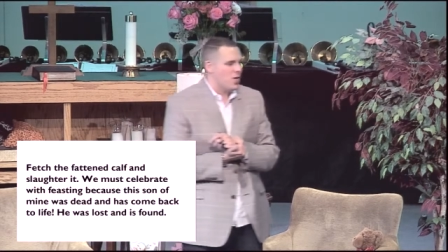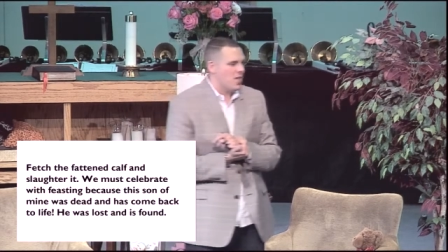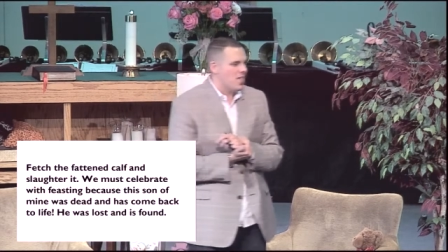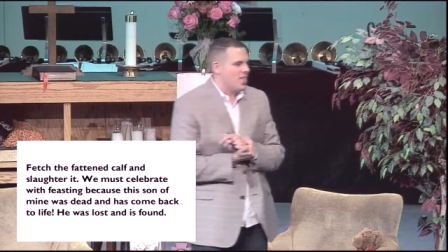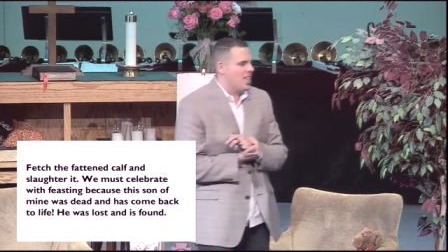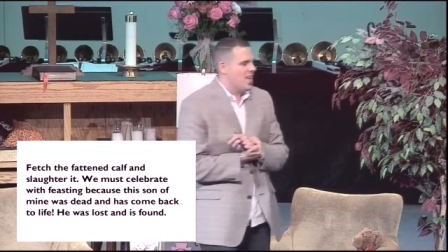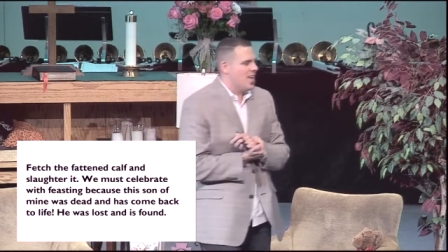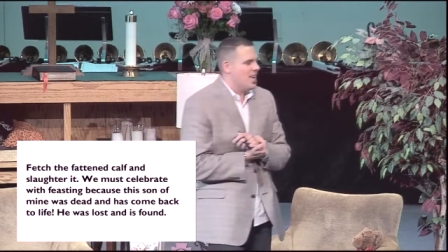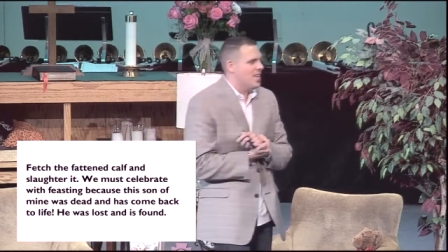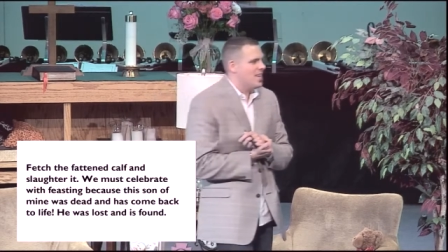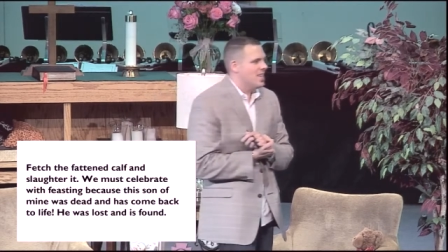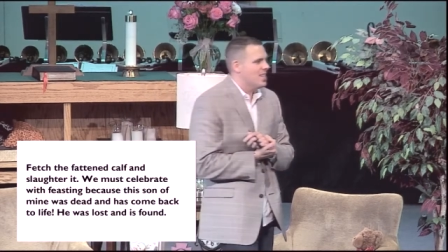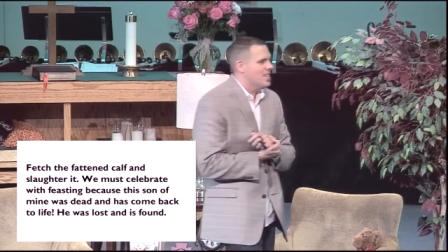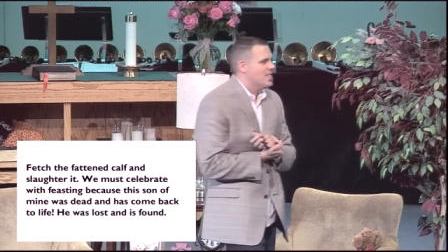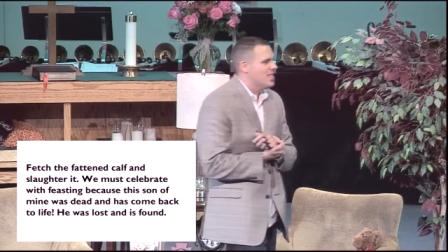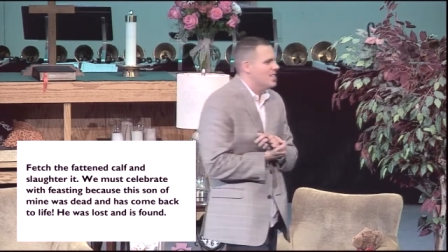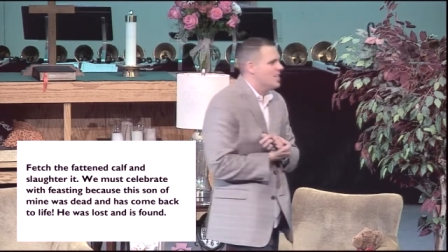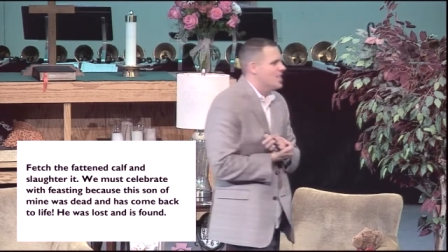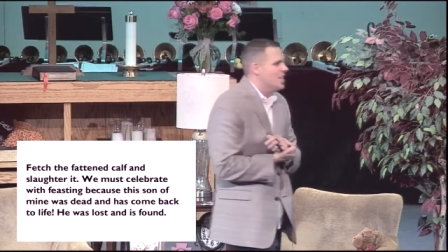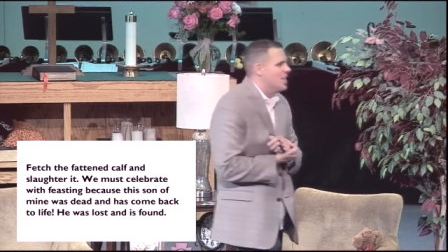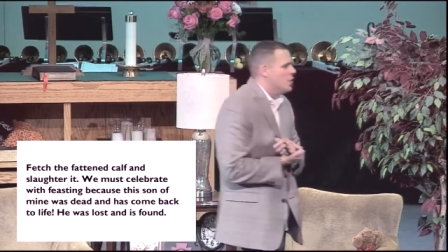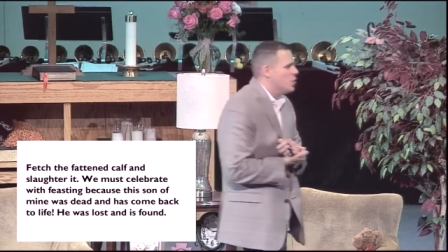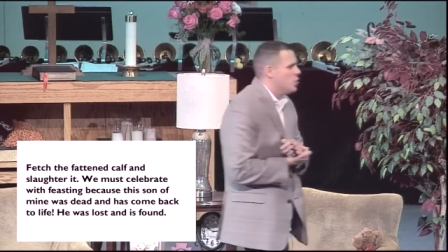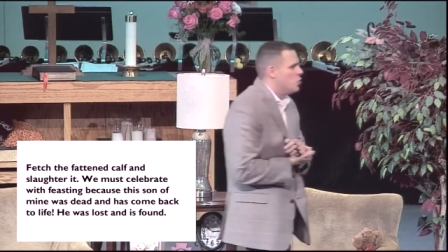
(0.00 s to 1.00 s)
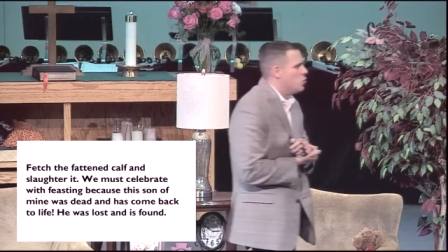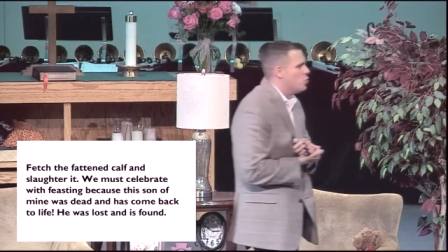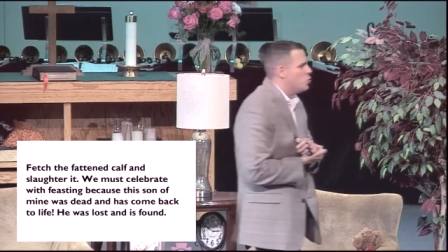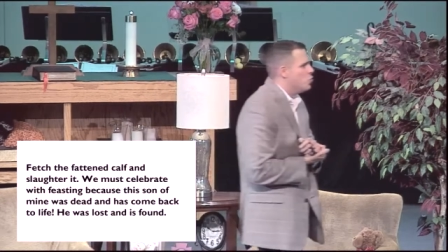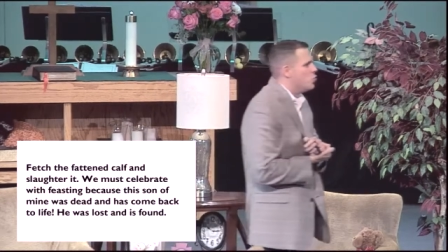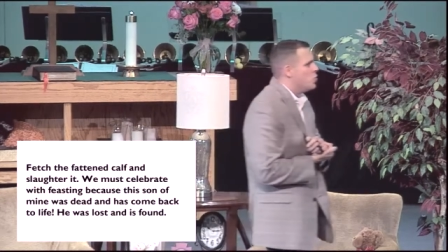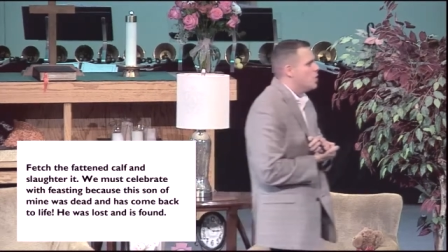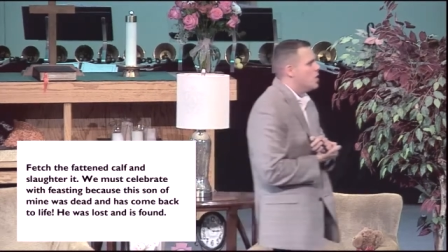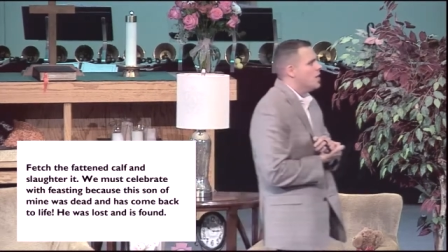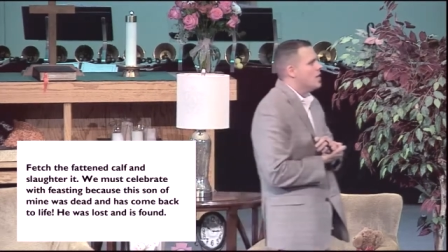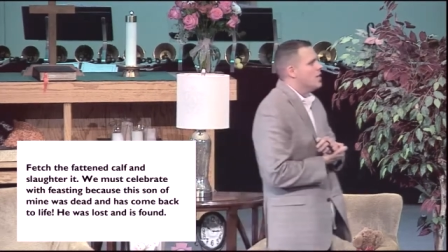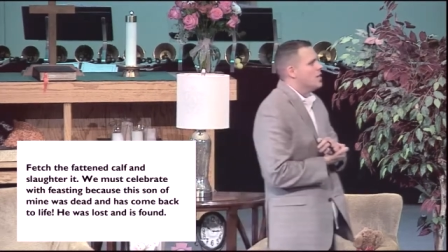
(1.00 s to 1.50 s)
and they
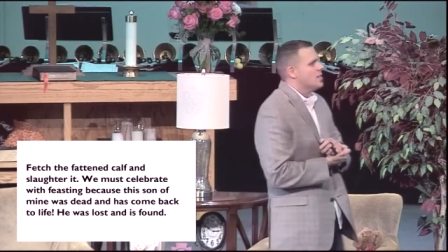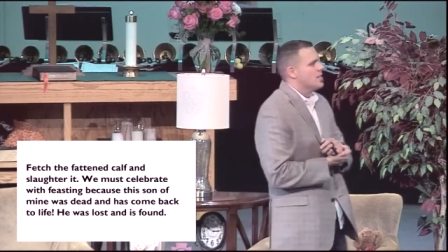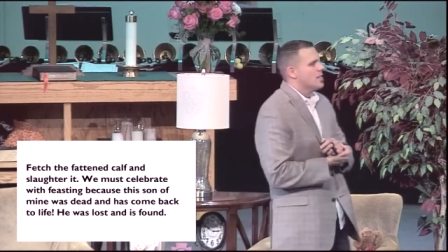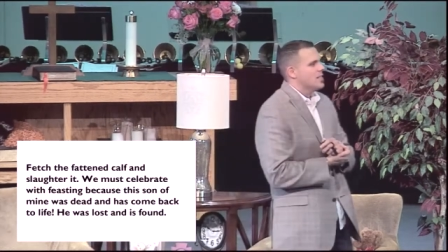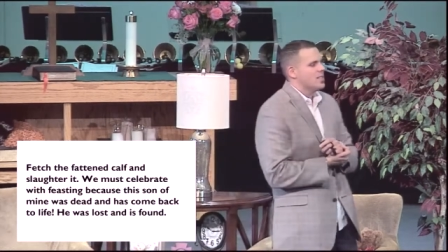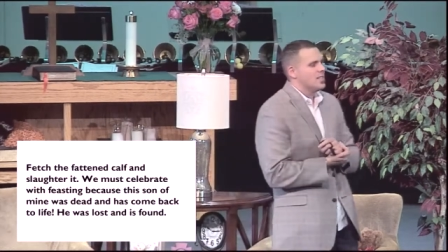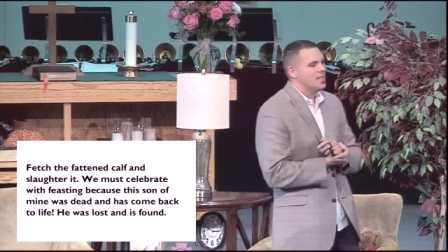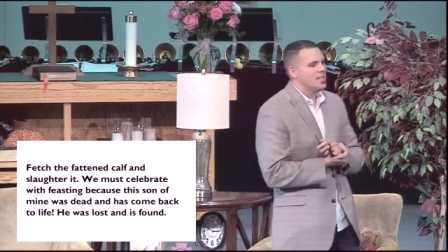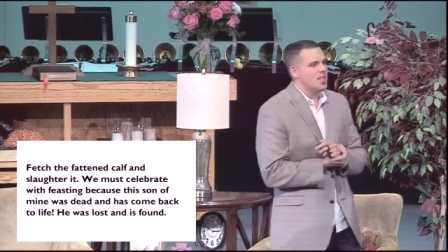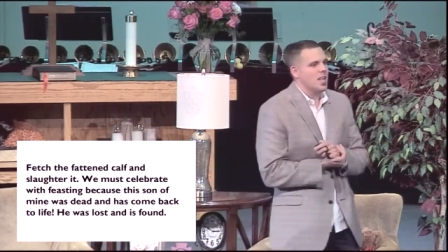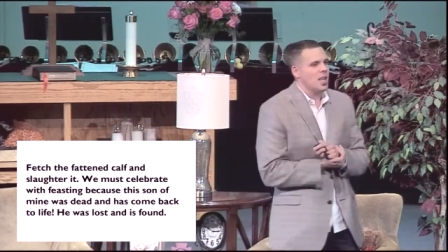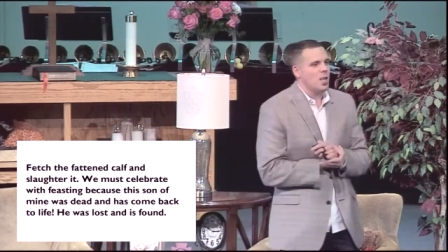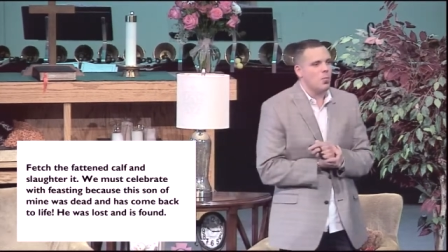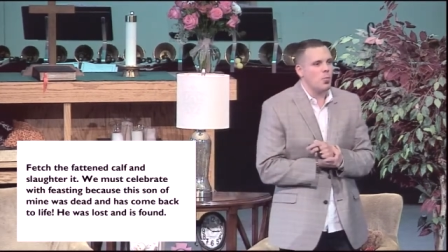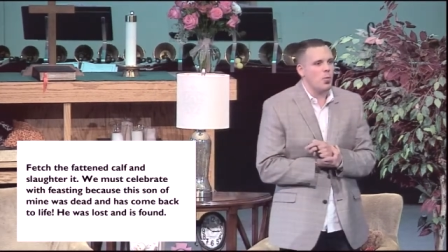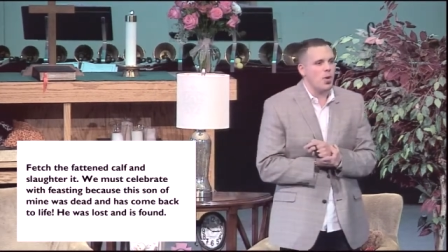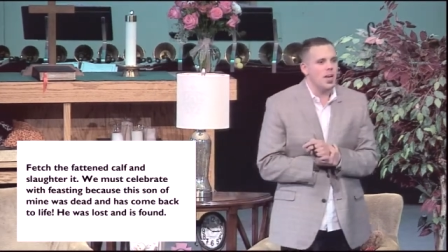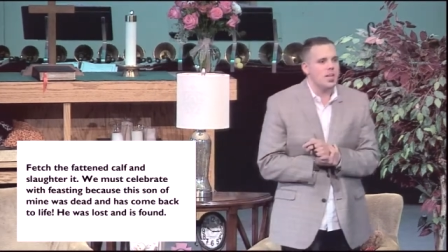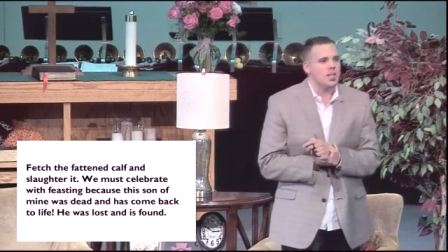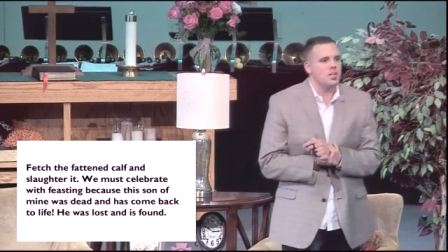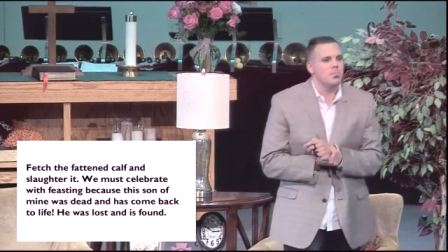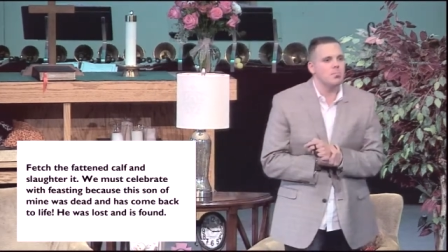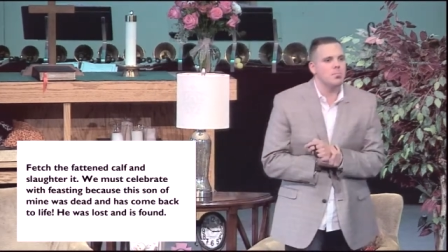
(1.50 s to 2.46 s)
continue to celebrate.